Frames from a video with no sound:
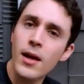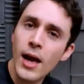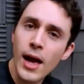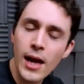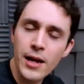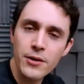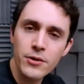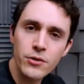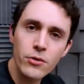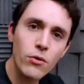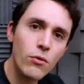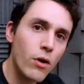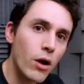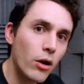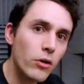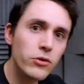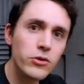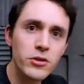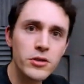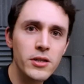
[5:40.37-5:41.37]
And your
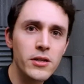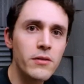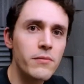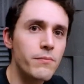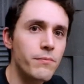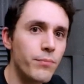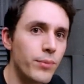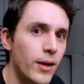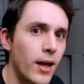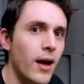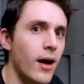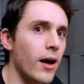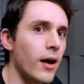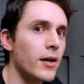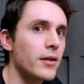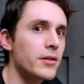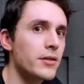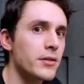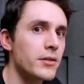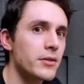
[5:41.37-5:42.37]

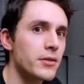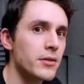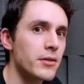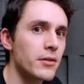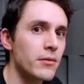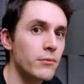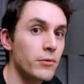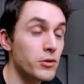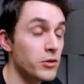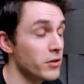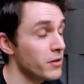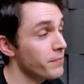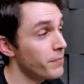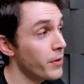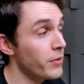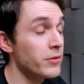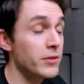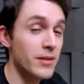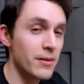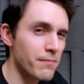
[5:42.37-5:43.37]
osteoblasts, which are the
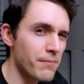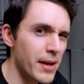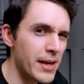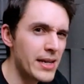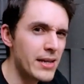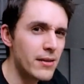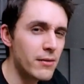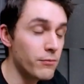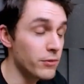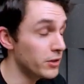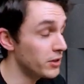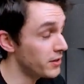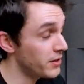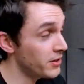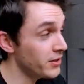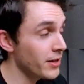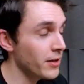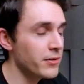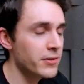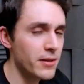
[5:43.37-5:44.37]
bones that make, which are the
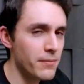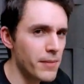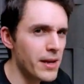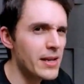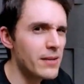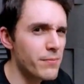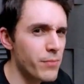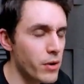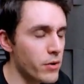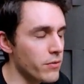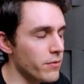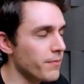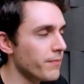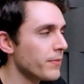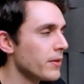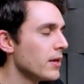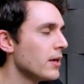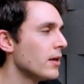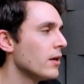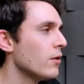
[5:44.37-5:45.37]
cells that make bone,
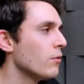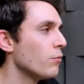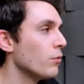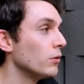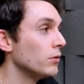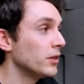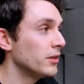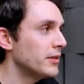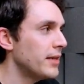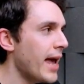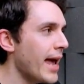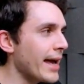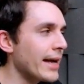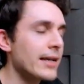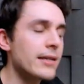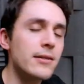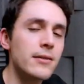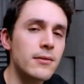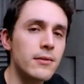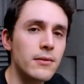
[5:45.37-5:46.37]
will
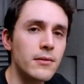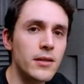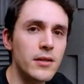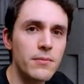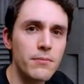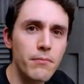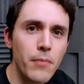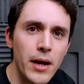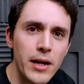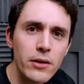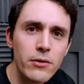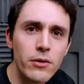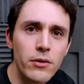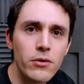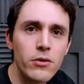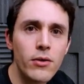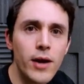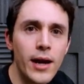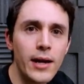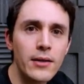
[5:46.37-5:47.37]
detect these micro
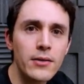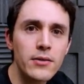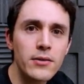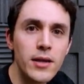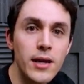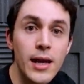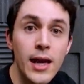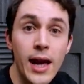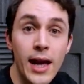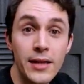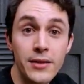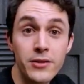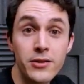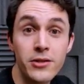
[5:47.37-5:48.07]
cracks and